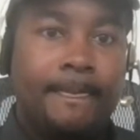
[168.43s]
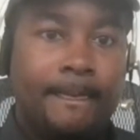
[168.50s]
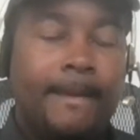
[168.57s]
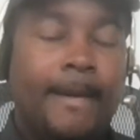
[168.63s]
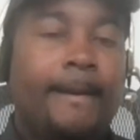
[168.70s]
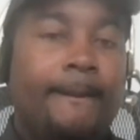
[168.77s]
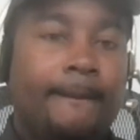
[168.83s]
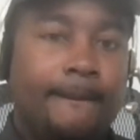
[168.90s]

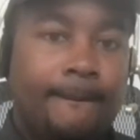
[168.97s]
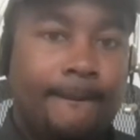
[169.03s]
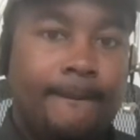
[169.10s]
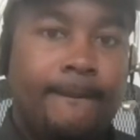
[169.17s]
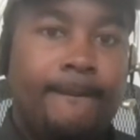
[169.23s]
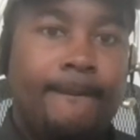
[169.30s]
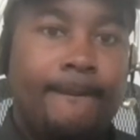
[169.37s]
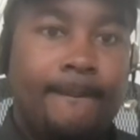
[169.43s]

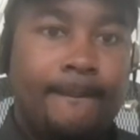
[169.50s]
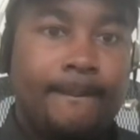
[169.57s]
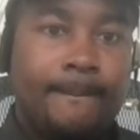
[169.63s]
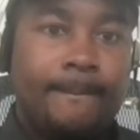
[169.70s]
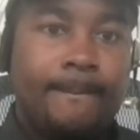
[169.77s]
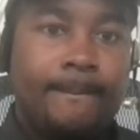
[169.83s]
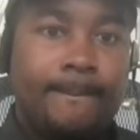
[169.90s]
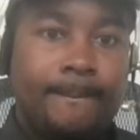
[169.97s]

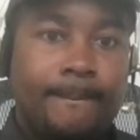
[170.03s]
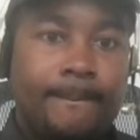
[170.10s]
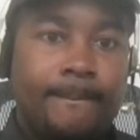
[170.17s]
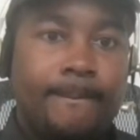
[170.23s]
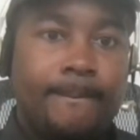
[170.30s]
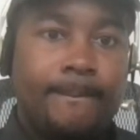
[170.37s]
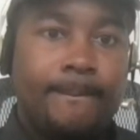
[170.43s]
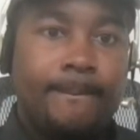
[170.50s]

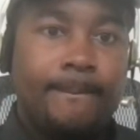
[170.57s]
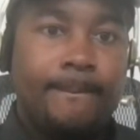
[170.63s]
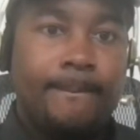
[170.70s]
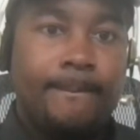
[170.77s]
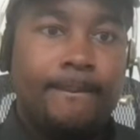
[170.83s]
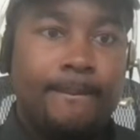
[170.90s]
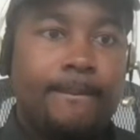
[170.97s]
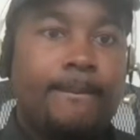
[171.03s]

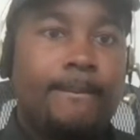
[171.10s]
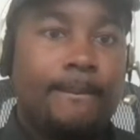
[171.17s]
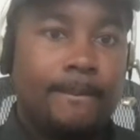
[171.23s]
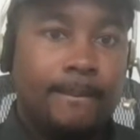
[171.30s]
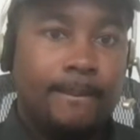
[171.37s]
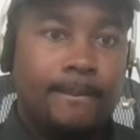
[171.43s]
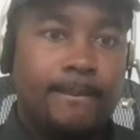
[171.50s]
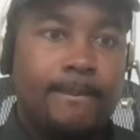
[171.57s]

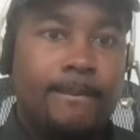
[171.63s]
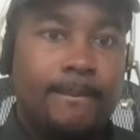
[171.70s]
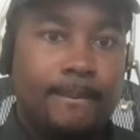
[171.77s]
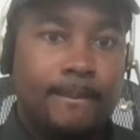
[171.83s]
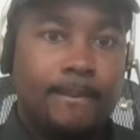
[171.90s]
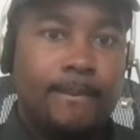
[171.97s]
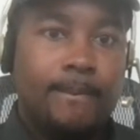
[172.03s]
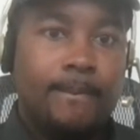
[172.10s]

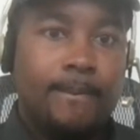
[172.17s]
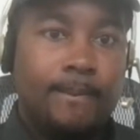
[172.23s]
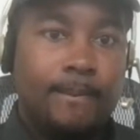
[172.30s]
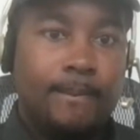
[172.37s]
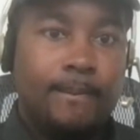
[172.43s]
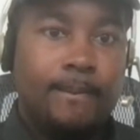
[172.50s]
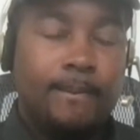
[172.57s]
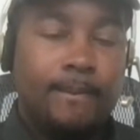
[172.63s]

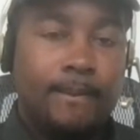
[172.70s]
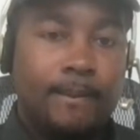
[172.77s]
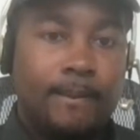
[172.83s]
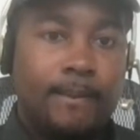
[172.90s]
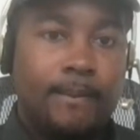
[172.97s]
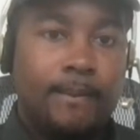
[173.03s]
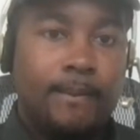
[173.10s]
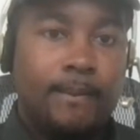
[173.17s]

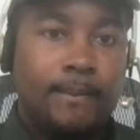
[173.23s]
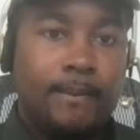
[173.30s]
(silent)